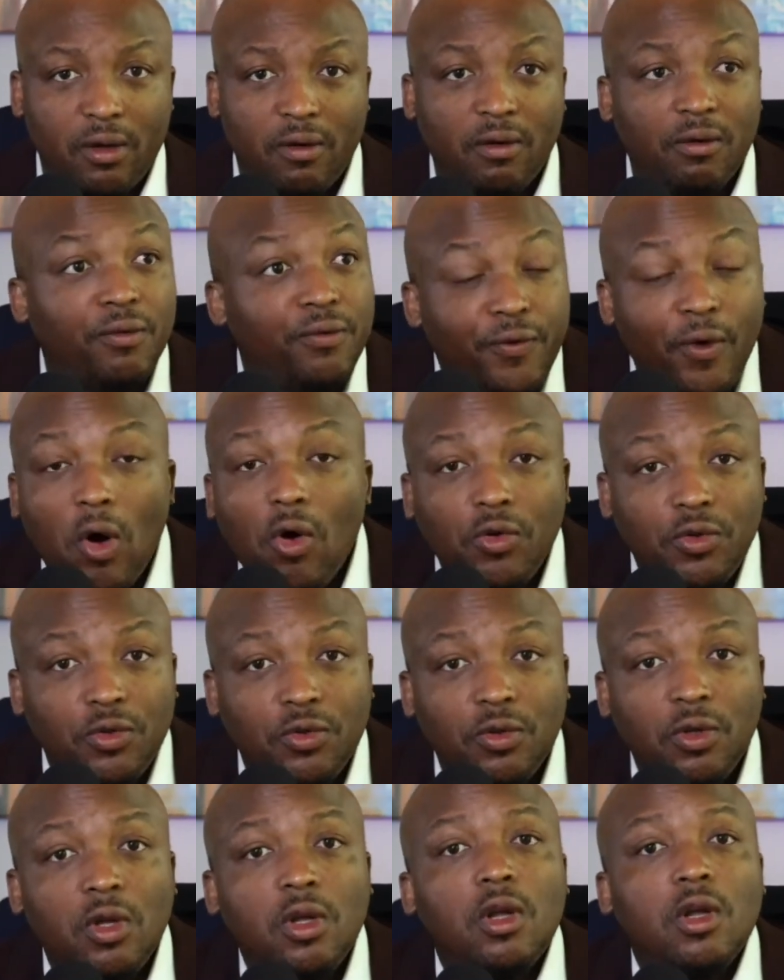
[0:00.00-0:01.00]

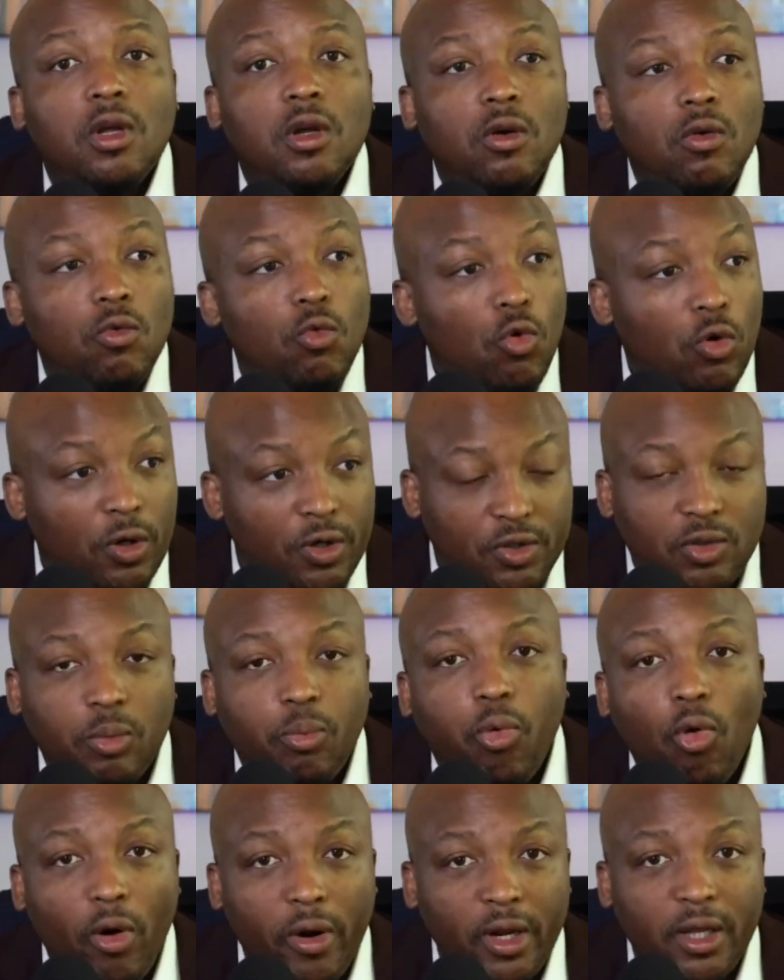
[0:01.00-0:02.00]
Folks who are
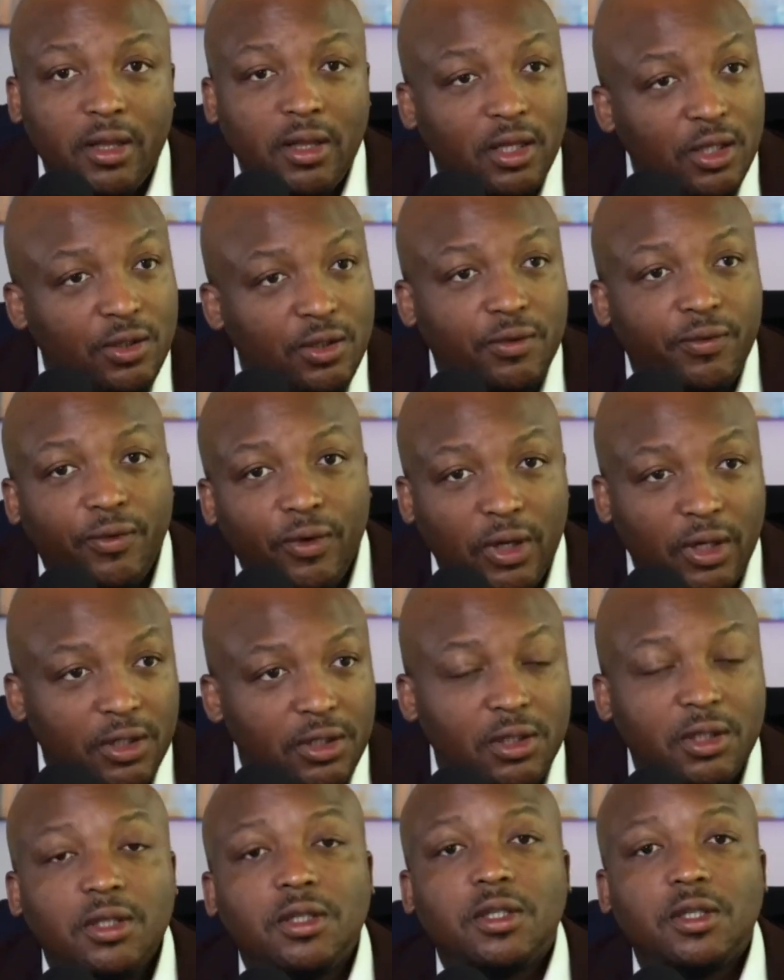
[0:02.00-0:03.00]
supporting this
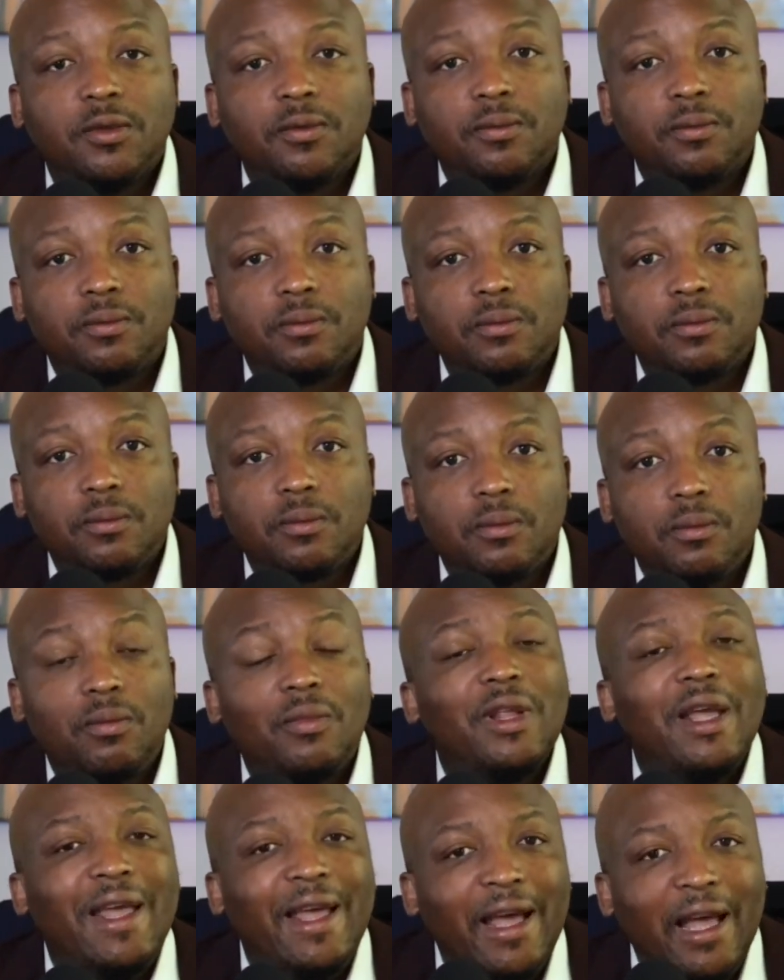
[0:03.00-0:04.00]
foolishness
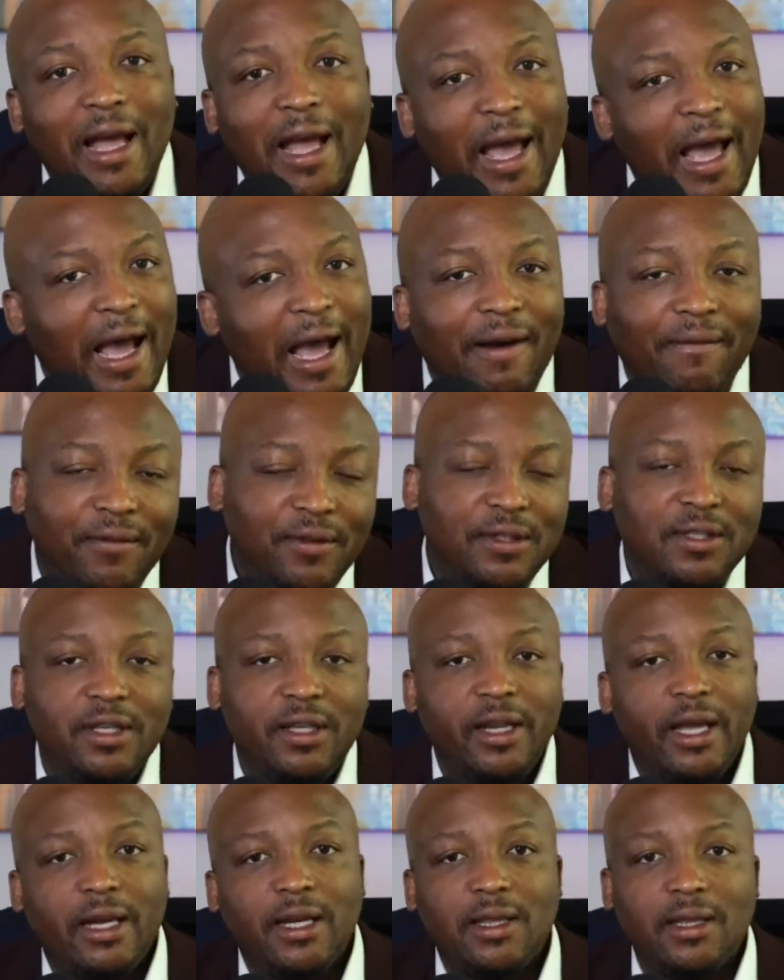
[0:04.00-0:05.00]
haven't seen
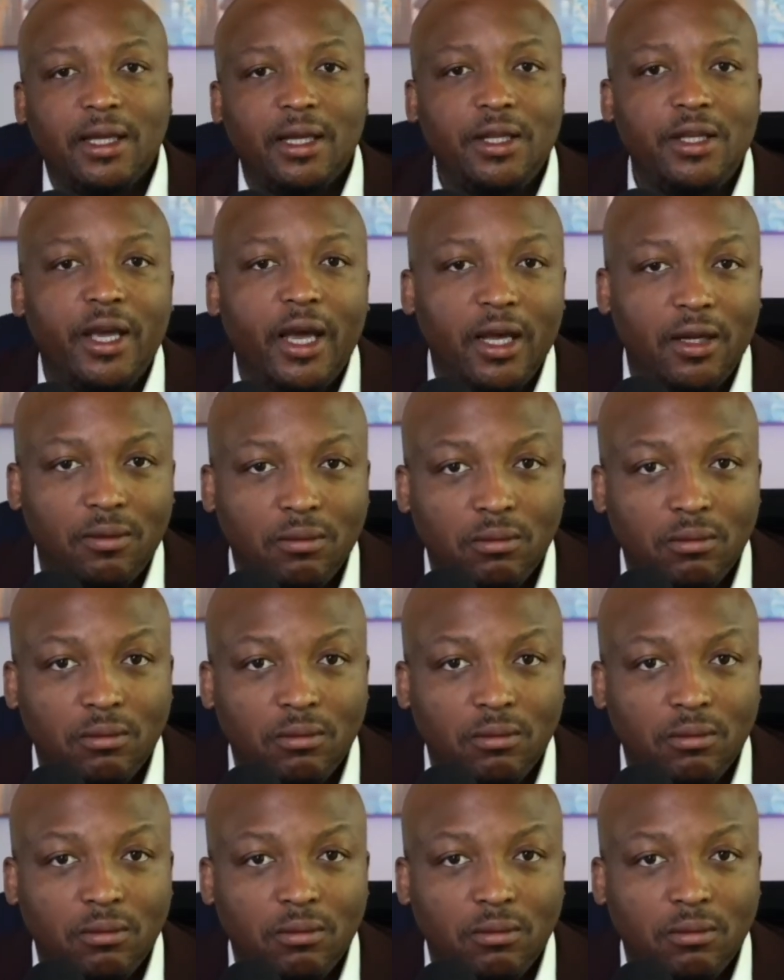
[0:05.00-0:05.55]
anything yet.